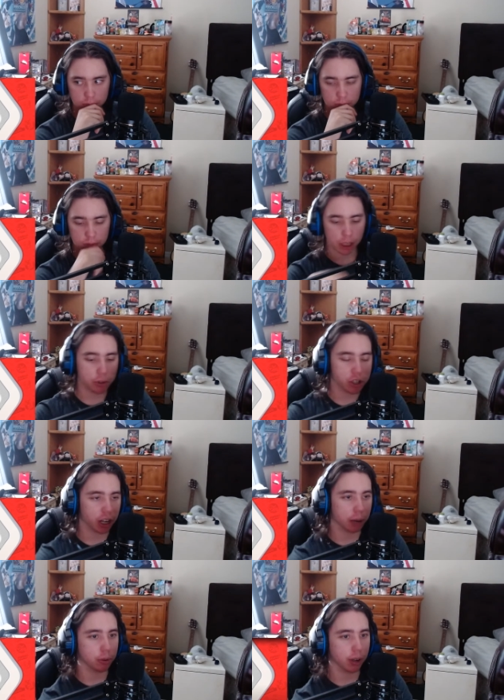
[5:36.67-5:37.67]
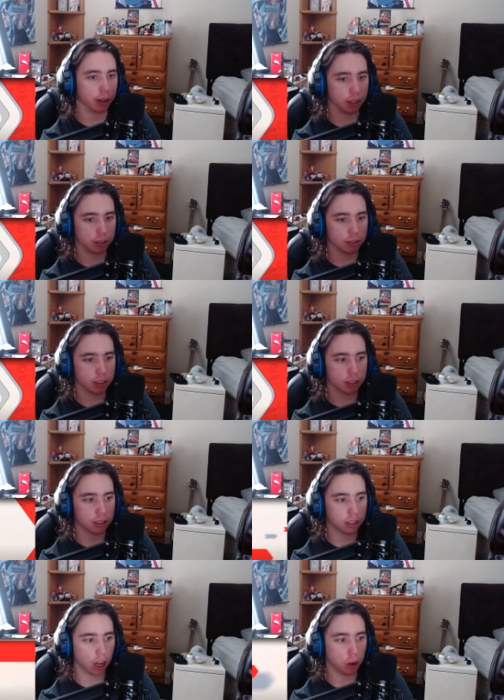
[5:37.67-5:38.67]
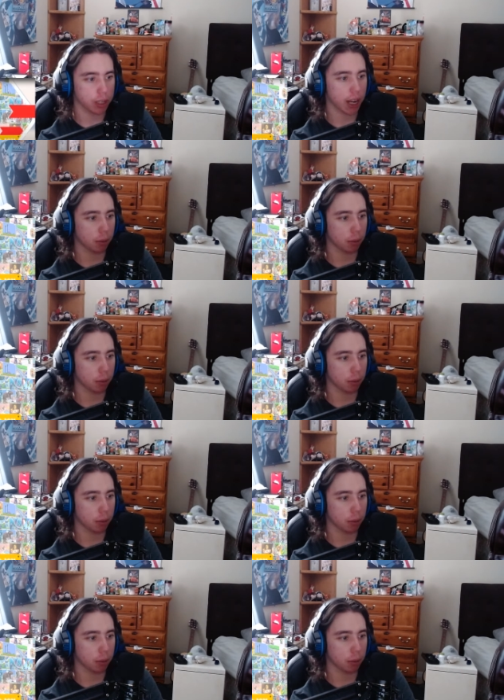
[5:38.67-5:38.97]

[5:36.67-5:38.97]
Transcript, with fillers: How much time do we have left? Oh damn, okay,